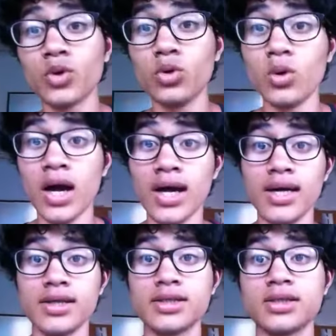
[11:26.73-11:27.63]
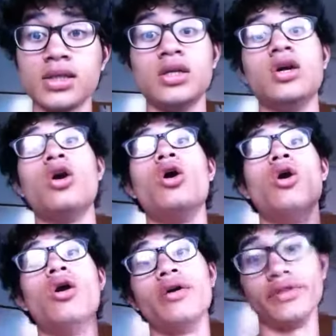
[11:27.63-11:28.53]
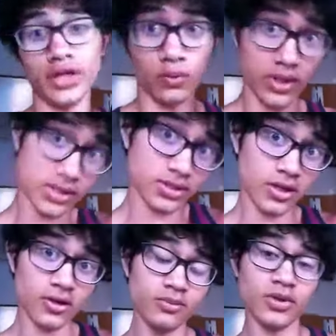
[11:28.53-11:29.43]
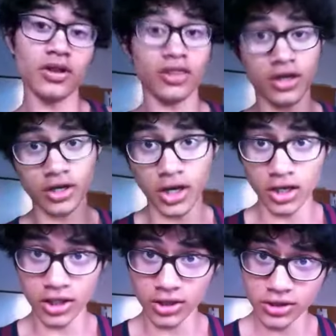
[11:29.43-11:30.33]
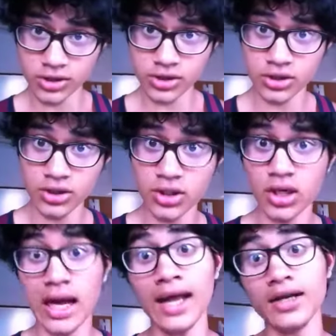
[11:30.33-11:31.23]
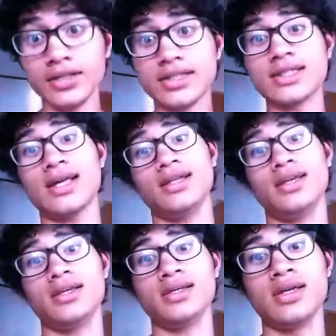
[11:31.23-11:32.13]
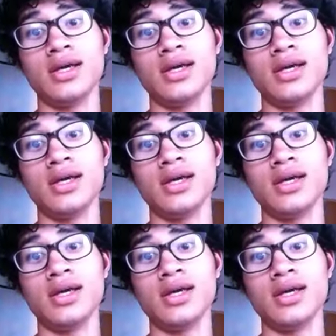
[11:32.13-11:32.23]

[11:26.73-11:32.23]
who has all the wisdom, the knowledge, and understanding.